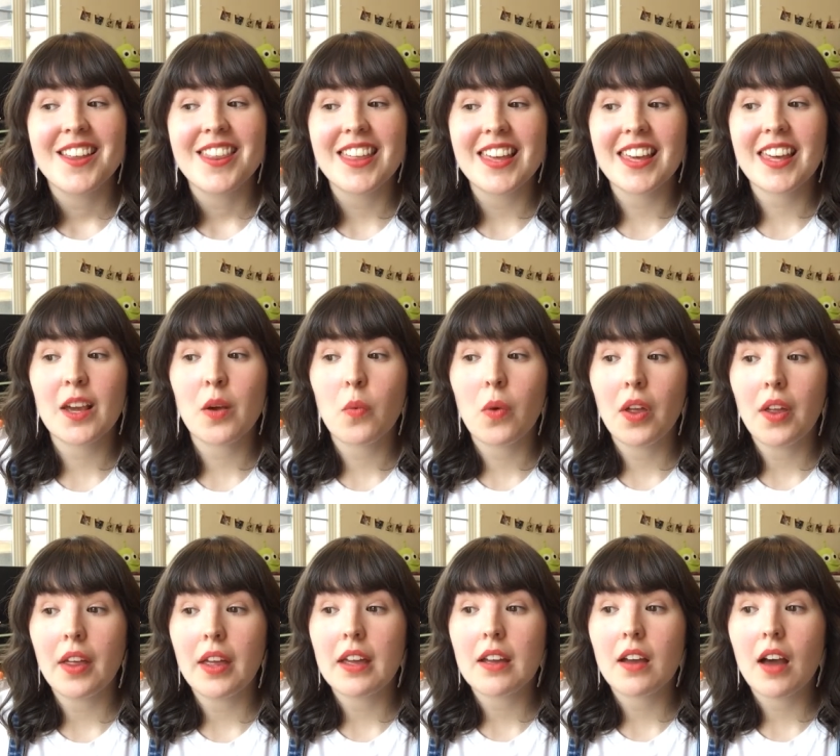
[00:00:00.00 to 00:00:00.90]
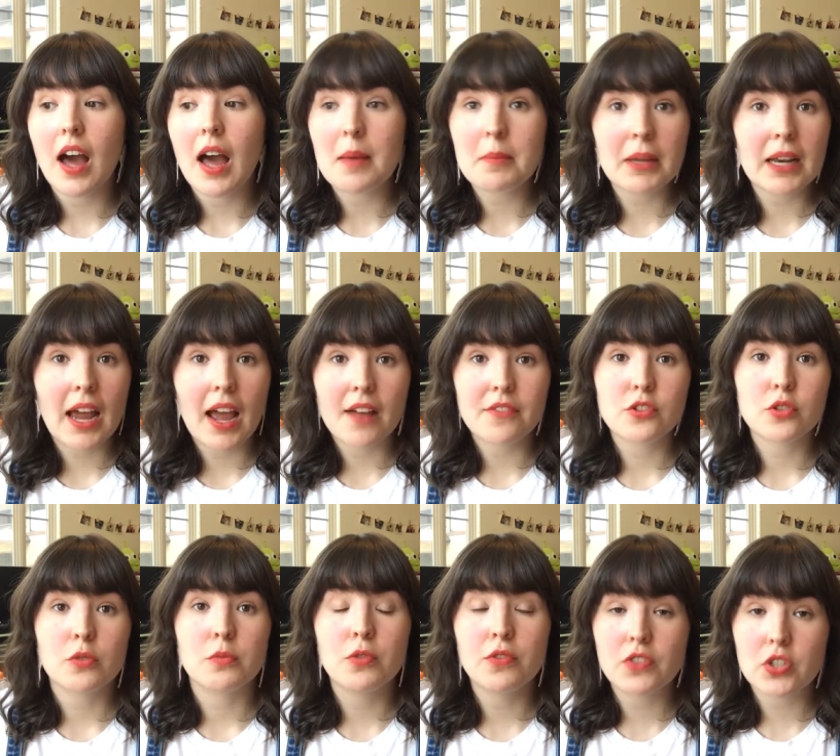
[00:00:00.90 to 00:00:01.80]
thinking, well, I'm gonna have
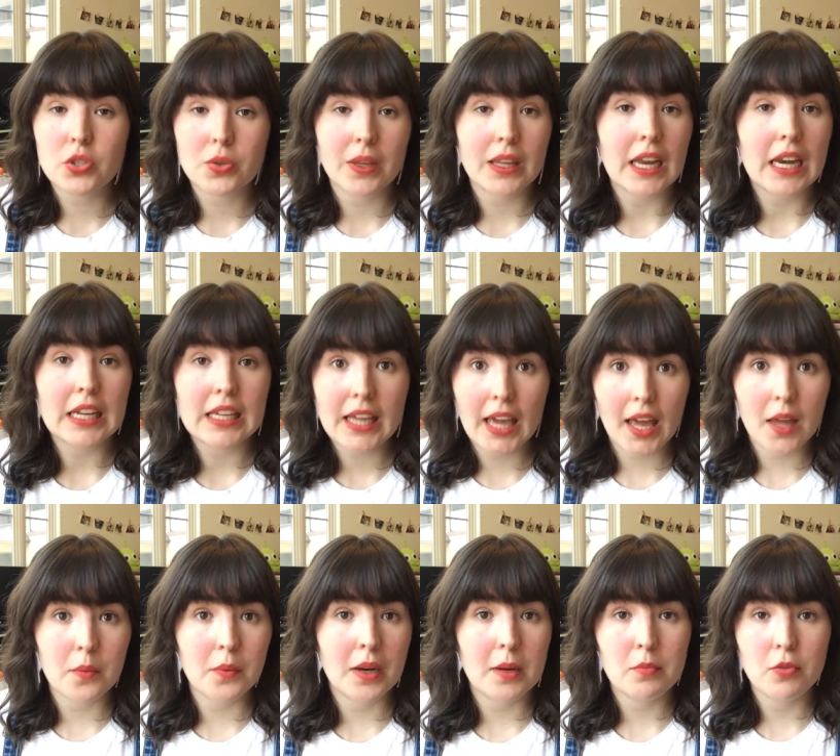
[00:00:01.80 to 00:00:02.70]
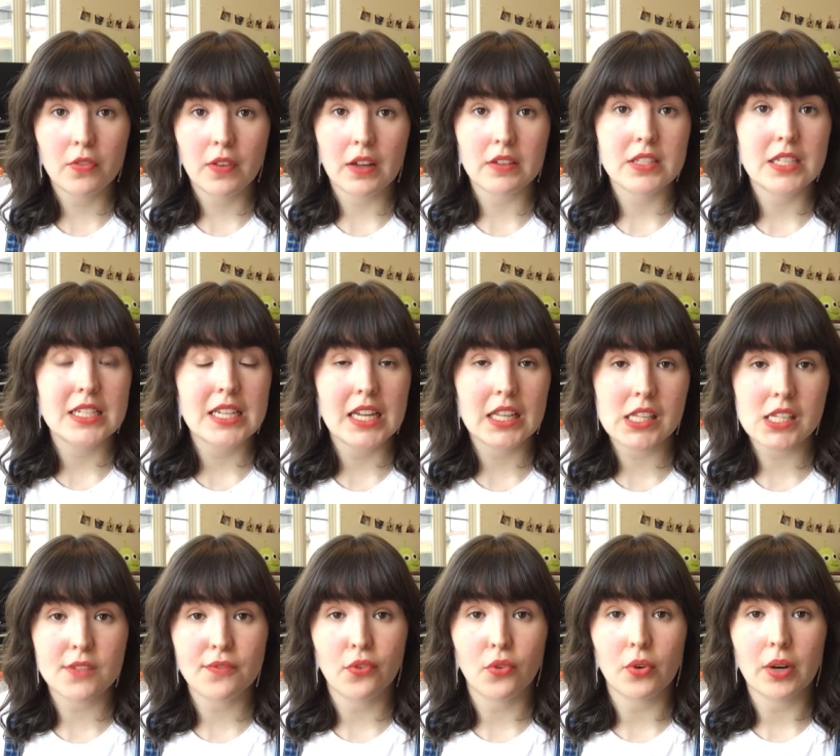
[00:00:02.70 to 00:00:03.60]
to remove the toilet again when I move out to take
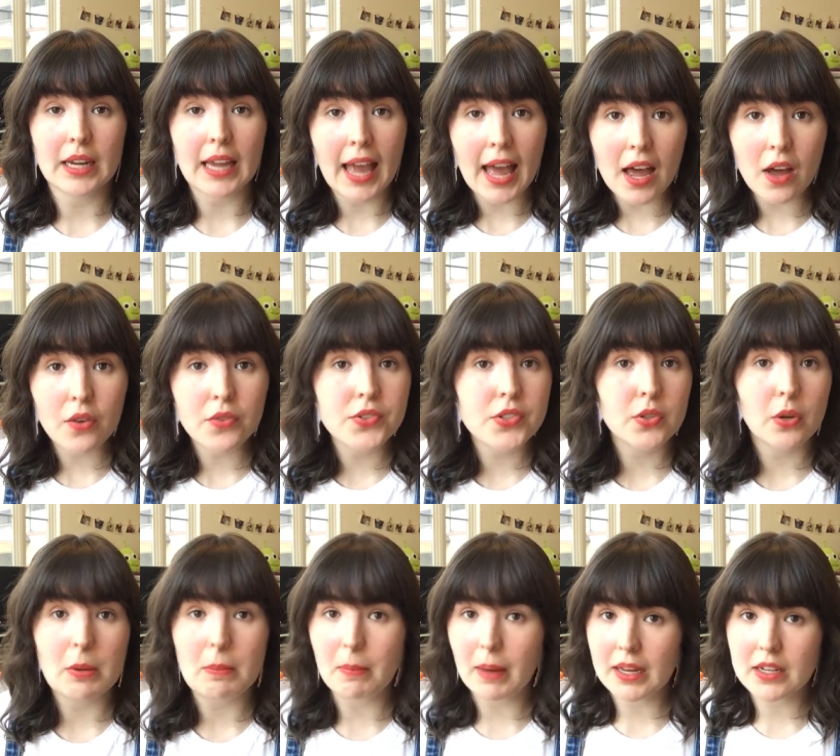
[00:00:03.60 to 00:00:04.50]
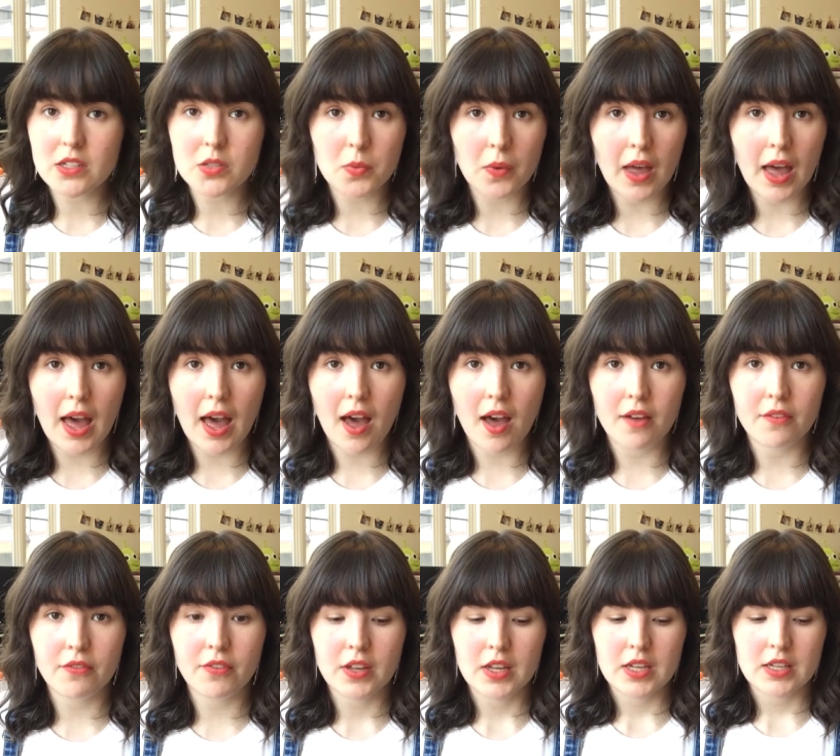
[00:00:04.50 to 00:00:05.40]
this flooring out, so I might as well
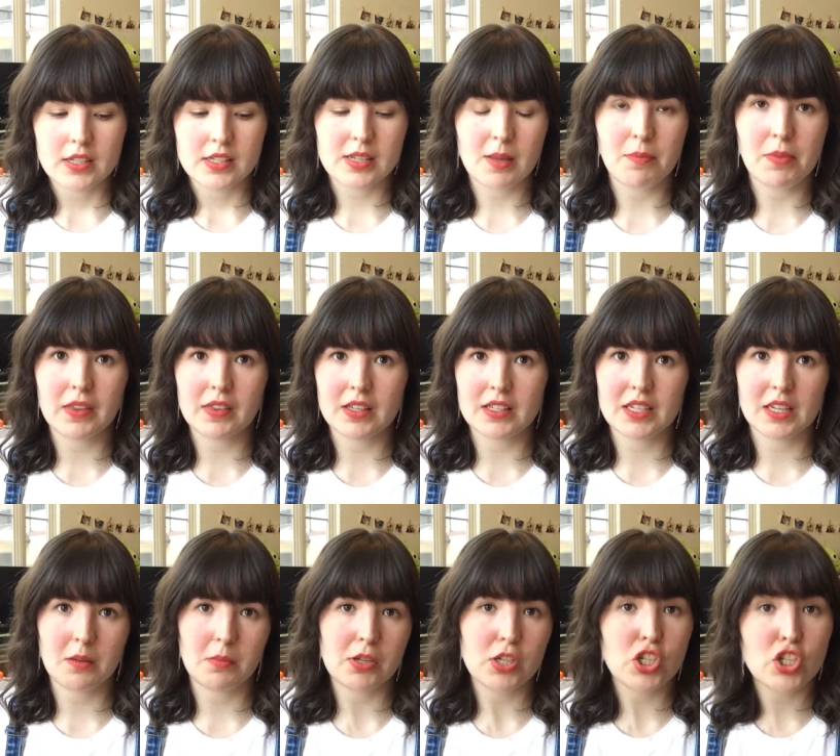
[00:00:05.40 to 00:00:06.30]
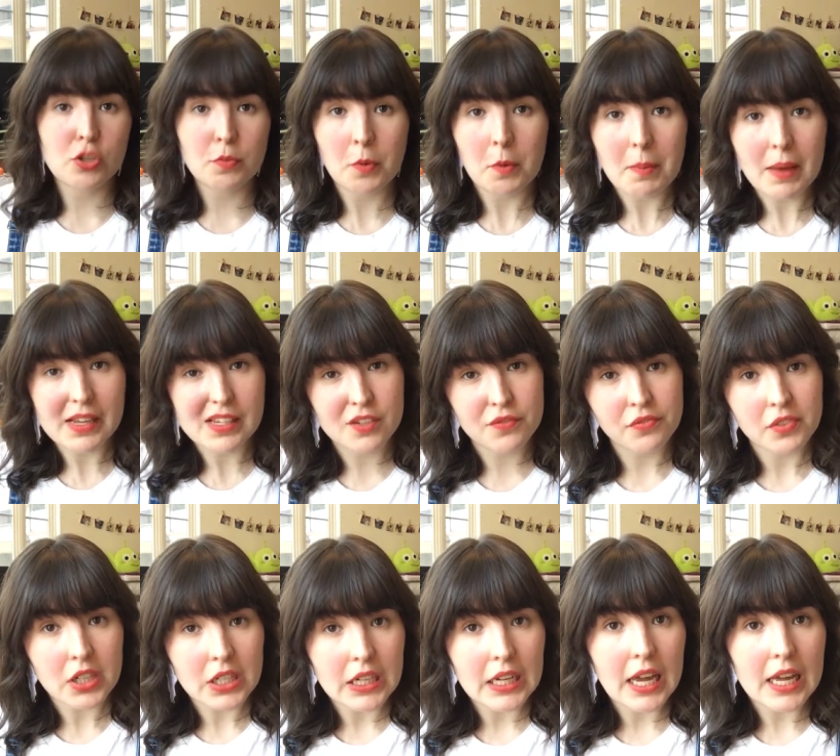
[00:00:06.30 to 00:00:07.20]
have something that's gonna be super mess
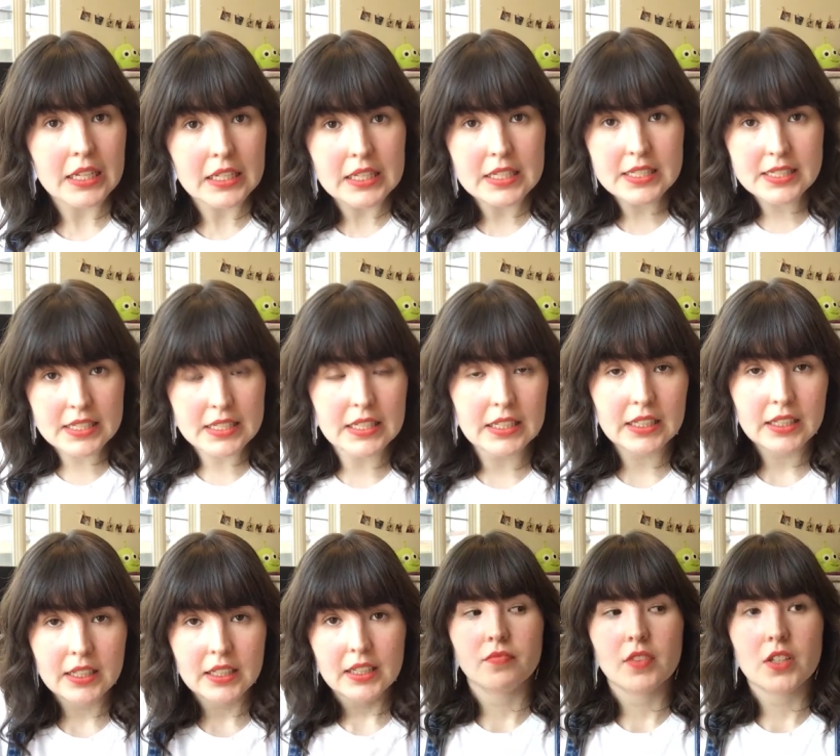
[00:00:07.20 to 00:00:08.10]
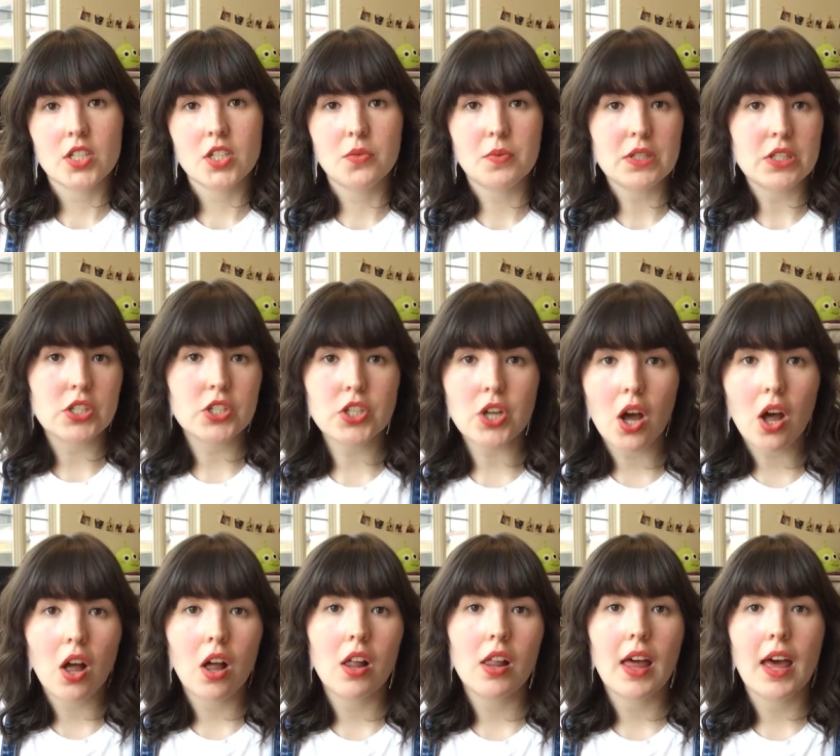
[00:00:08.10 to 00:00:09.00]
free and easy to
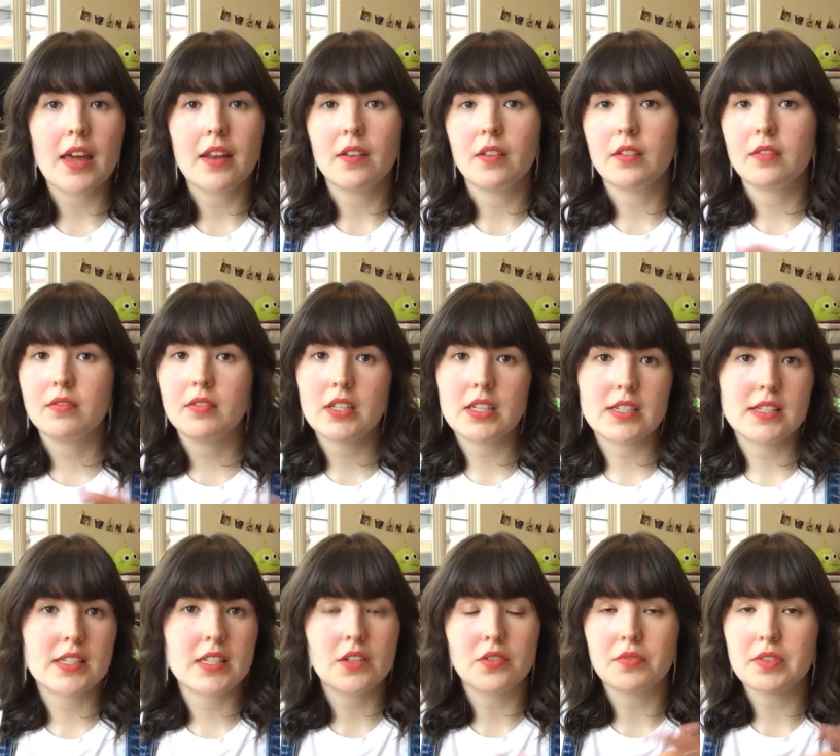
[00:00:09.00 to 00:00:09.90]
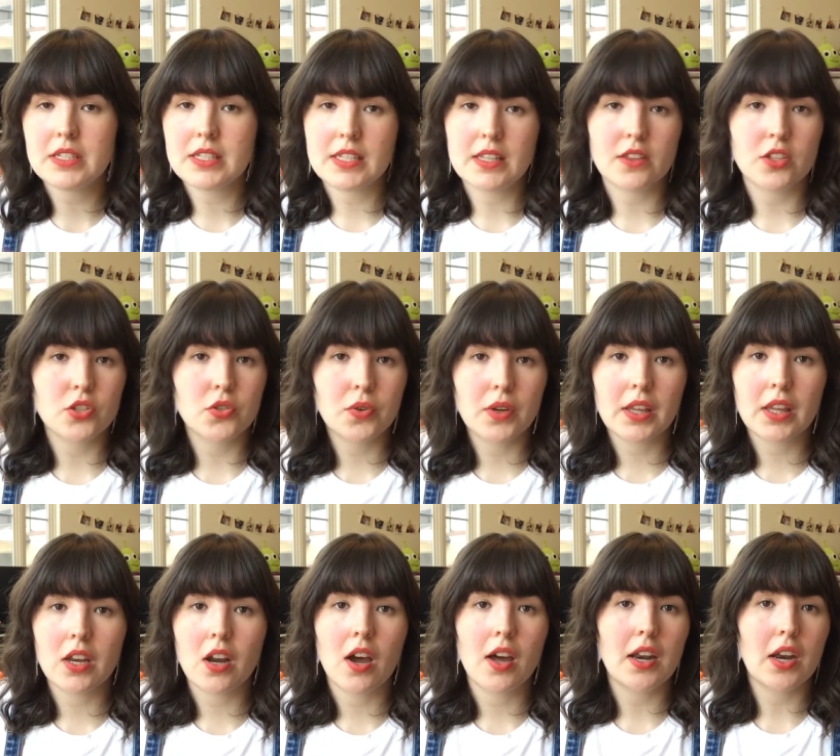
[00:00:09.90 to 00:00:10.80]
install and easy to reseat the
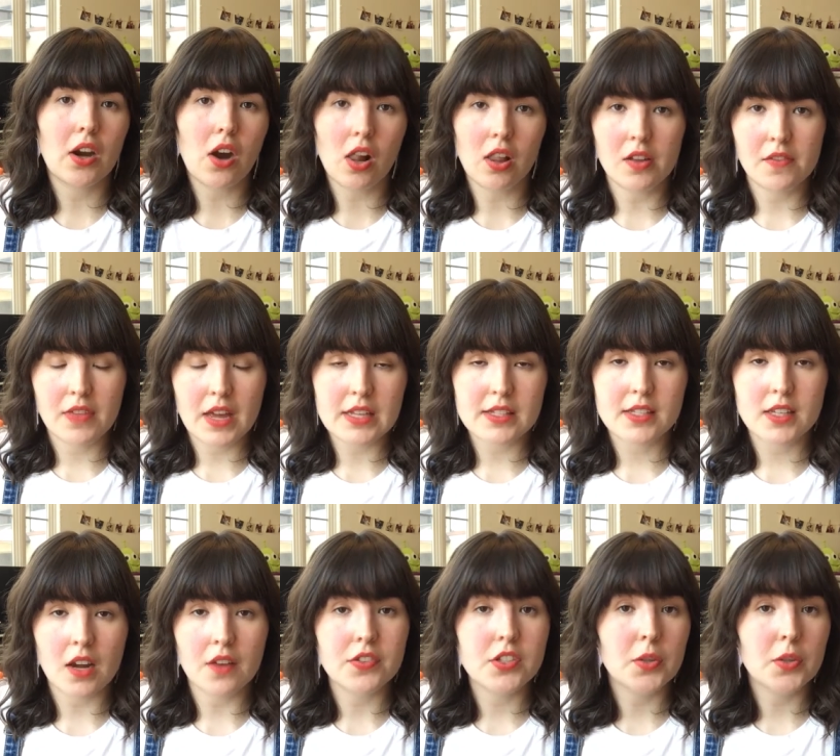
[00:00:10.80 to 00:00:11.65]
toilet on and all of that stuff.